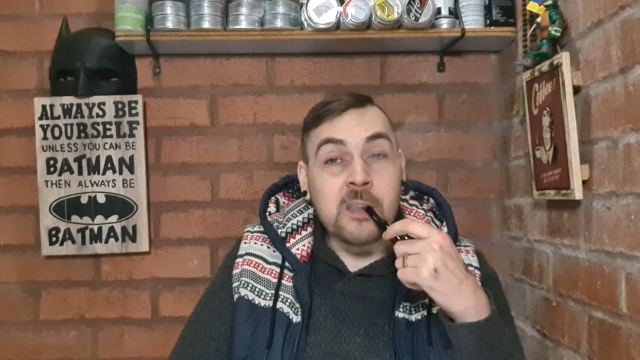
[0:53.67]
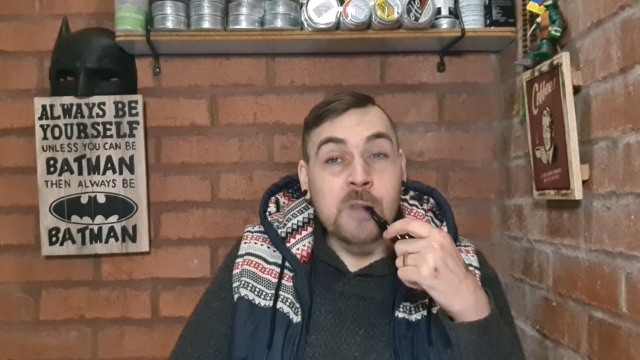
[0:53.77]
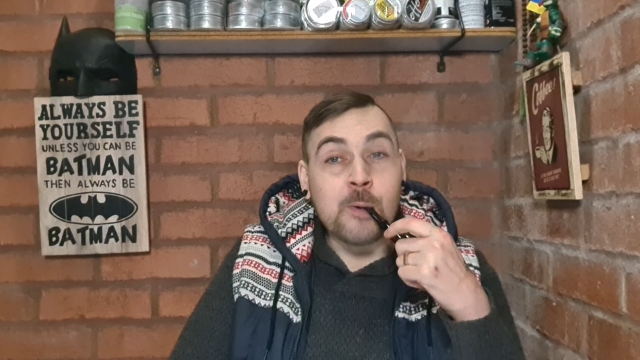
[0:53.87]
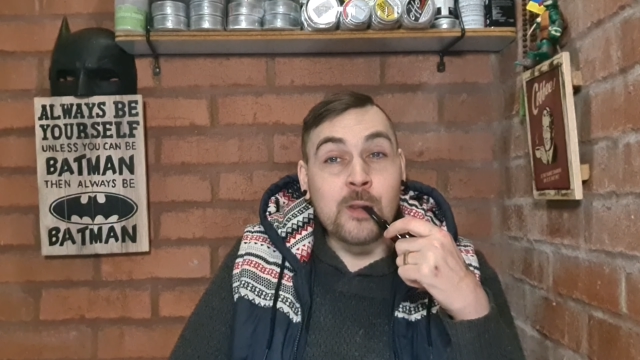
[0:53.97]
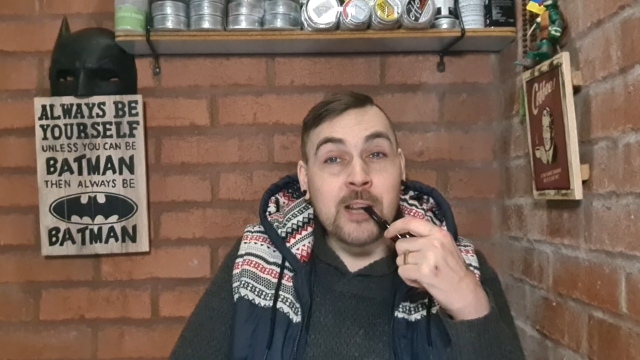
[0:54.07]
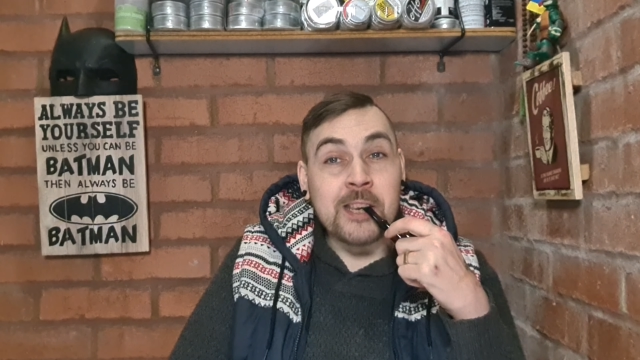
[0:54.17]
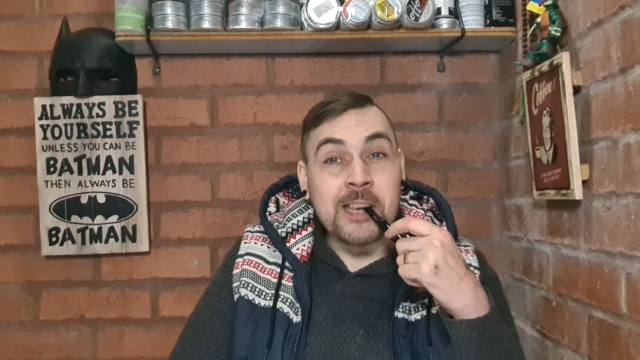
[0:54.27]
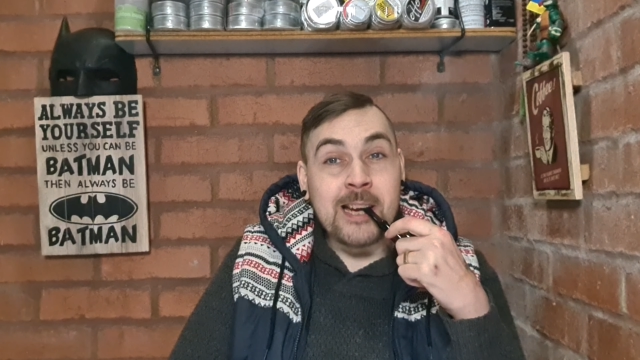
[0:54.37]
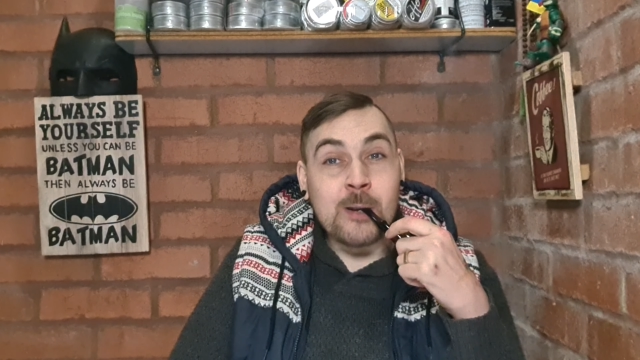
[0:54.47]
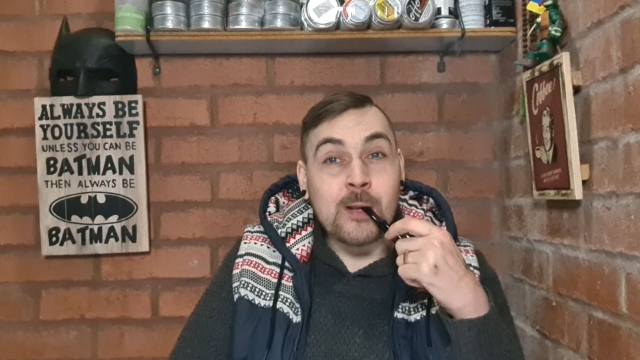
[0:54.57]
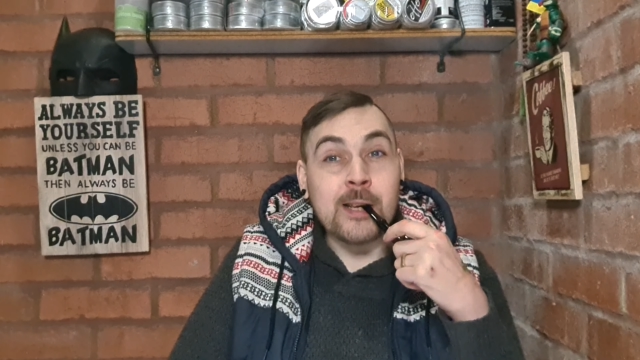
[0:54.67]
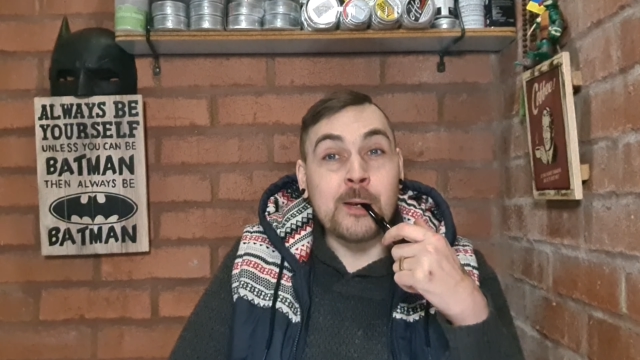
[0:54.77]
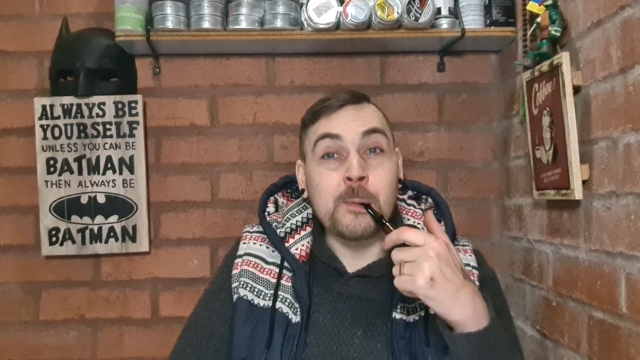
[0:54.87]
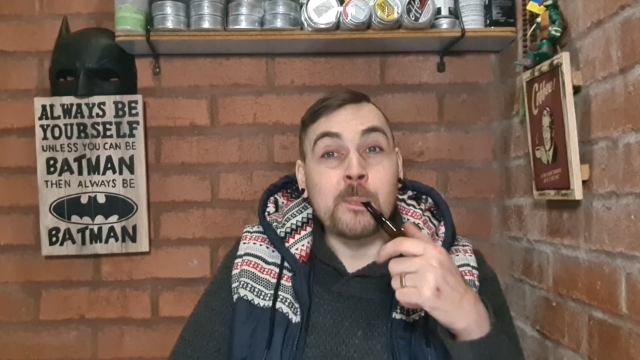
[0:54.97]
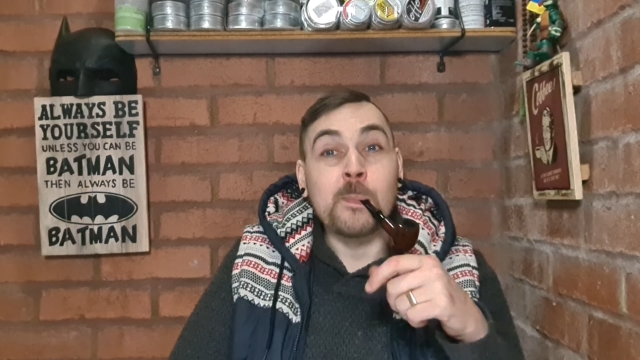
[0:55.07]
it's all done now,
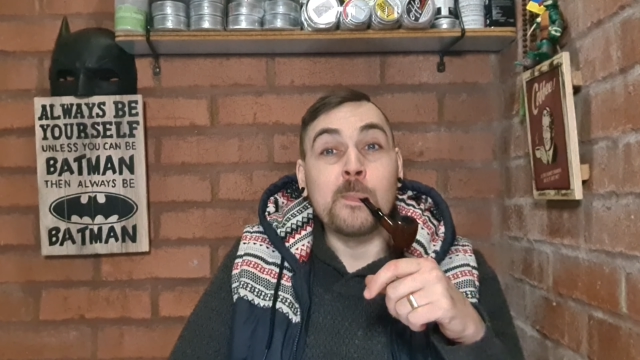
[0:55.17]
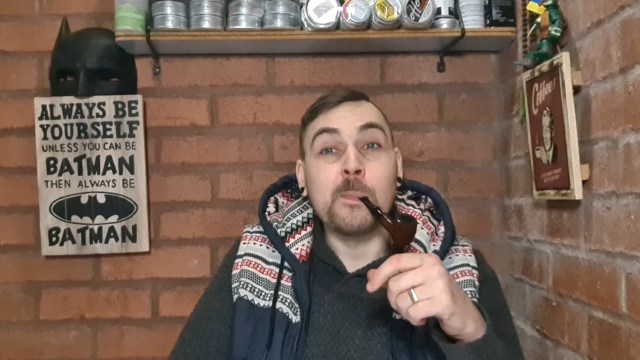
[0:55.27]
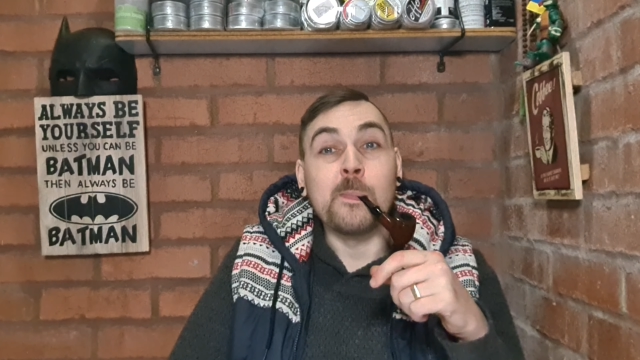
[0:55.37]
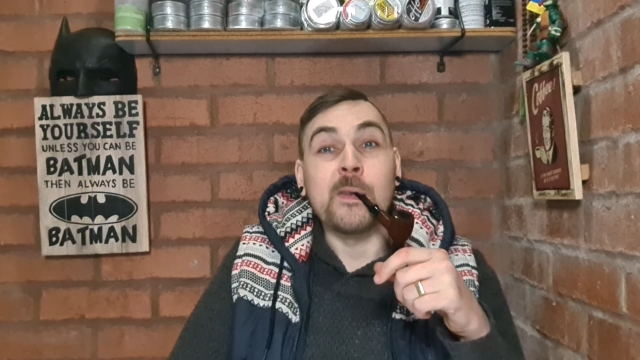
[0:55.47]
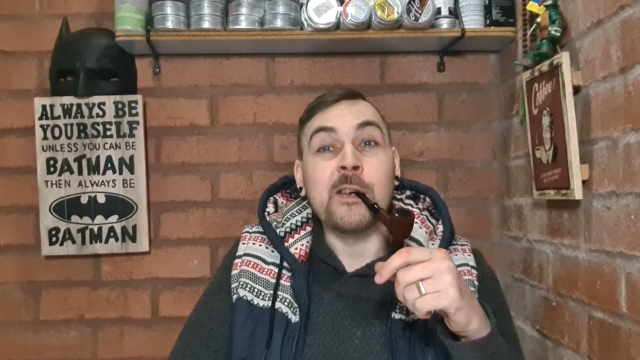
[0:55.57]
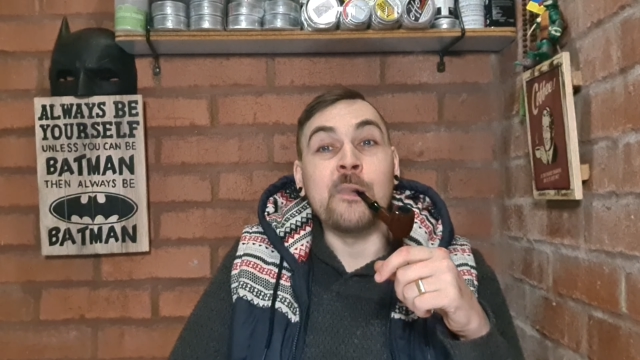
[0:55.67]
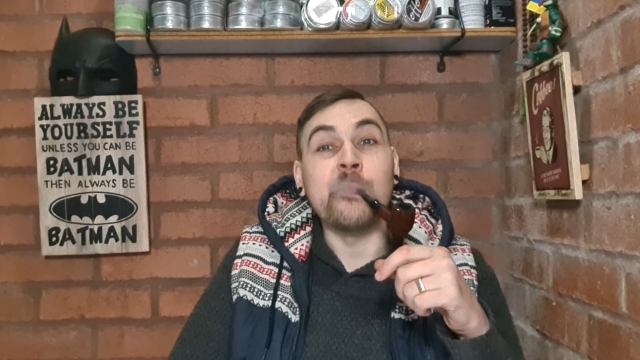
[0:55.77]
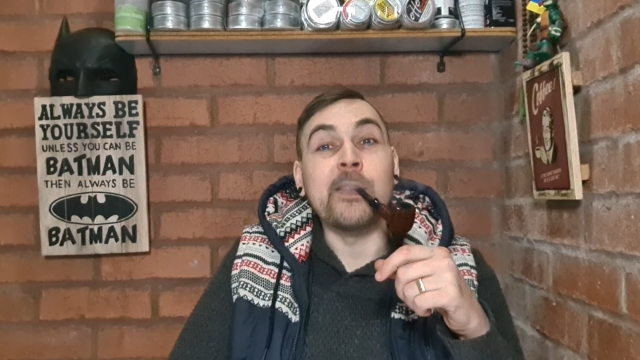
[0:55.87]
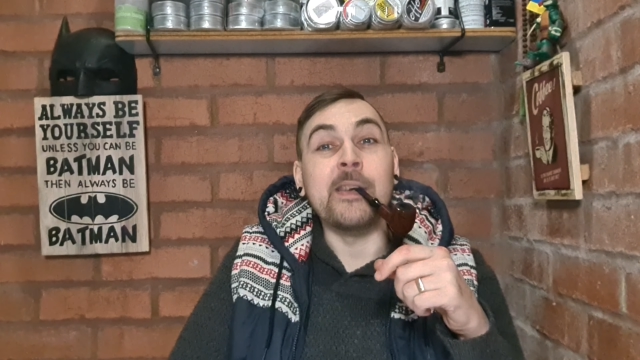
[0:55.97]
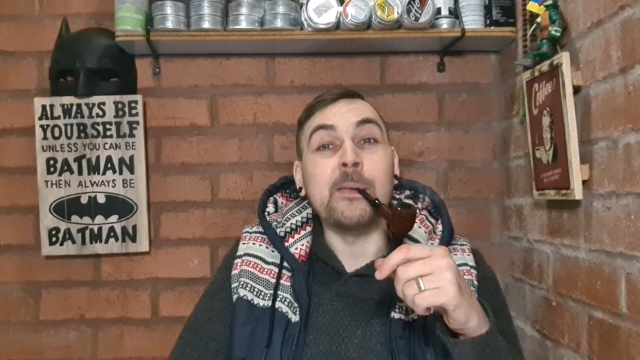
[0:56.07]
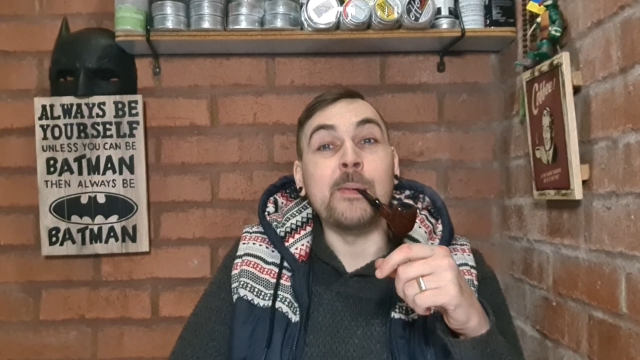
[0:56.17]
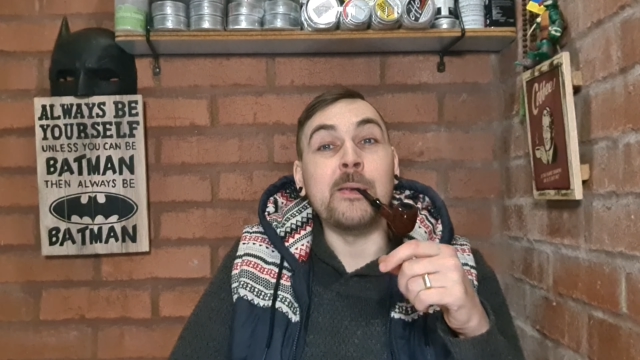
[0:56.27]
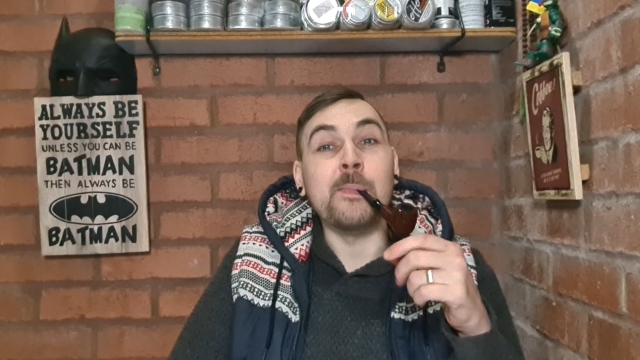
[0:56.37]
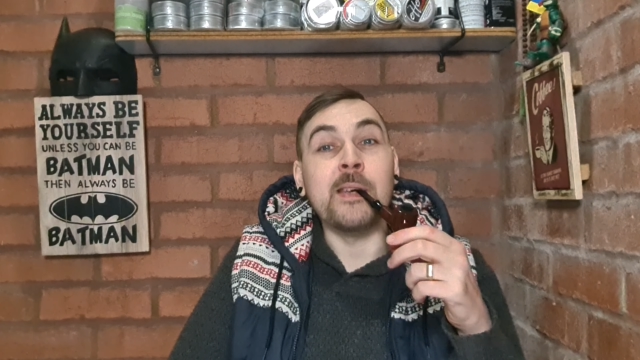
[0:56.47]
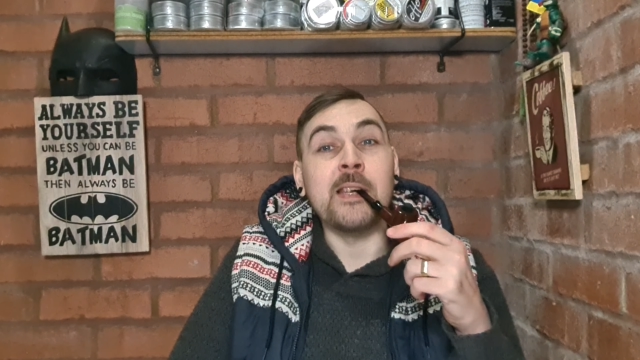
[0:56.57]
so hopefully it'll
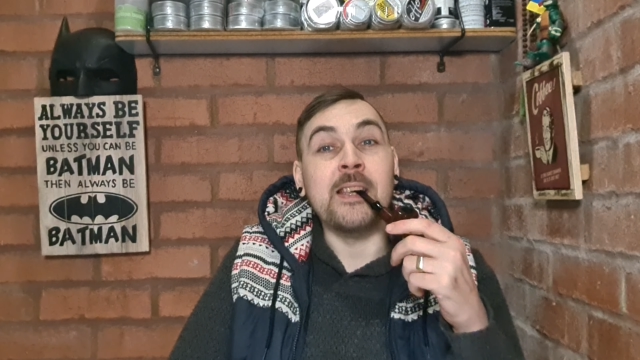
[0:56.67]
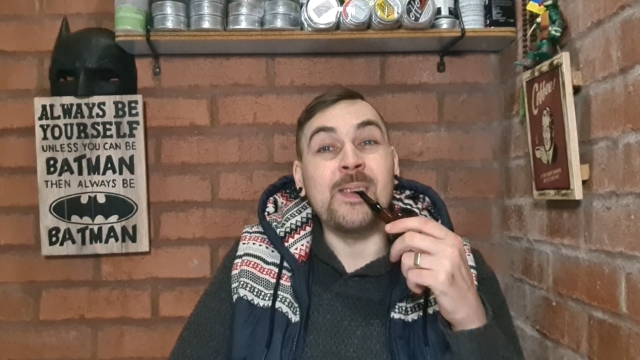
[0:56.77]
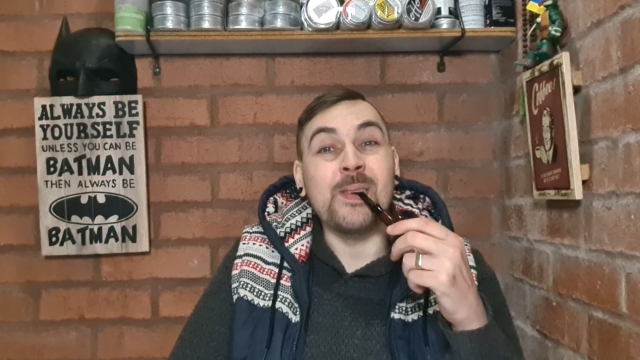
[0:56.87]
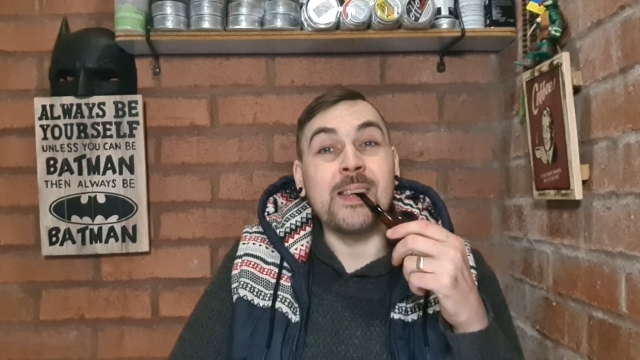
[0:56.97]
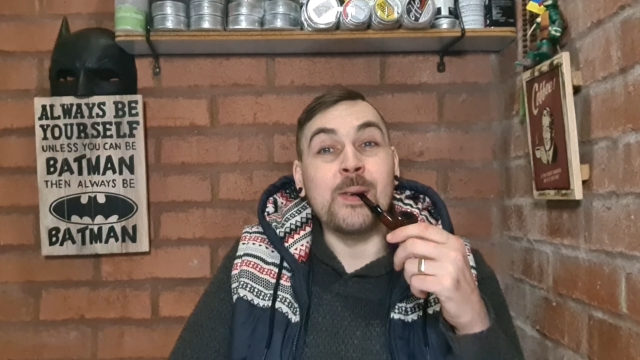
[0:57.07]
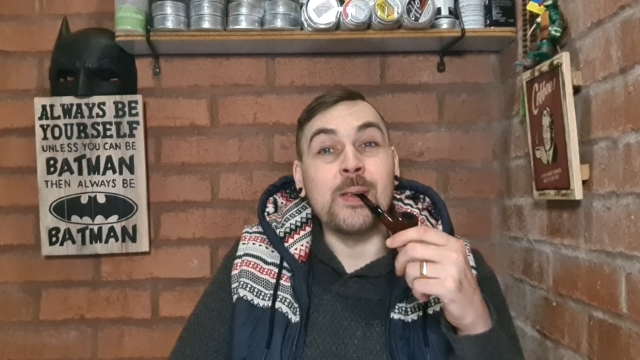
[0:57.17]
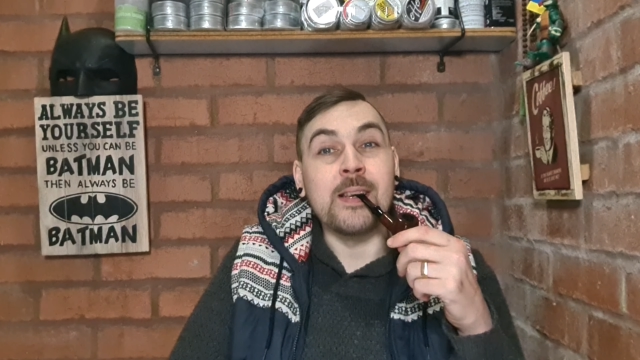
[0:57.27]
make making these videos